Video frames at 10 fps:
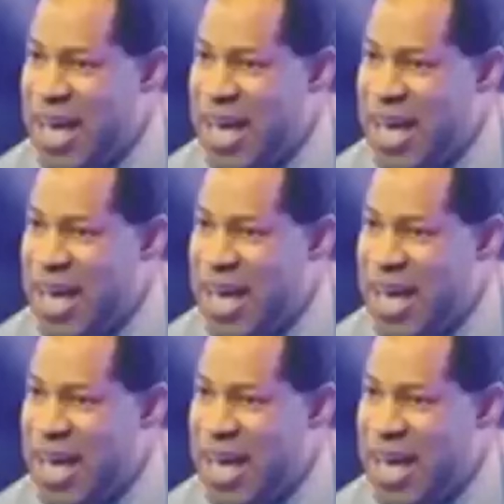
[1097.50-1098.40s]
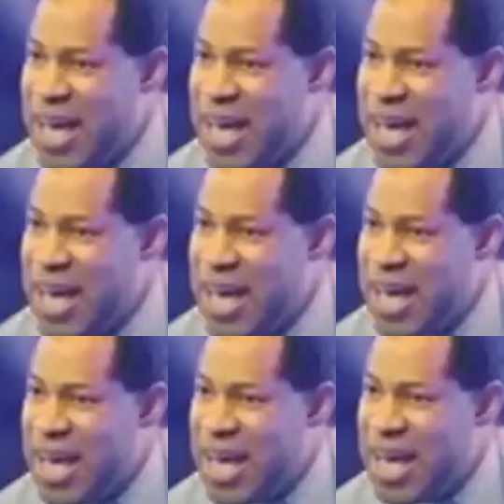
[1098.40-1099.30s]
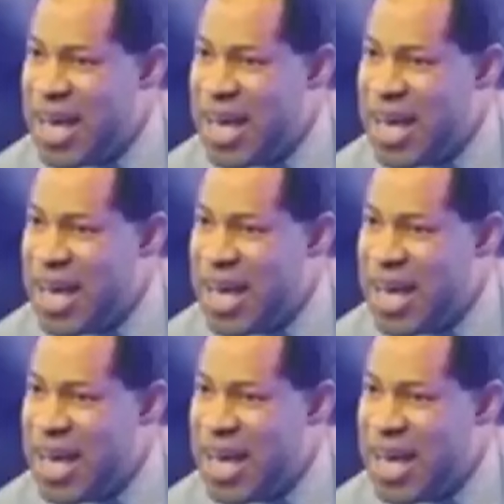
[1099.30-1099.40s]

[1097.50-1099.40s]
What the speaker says: (silence)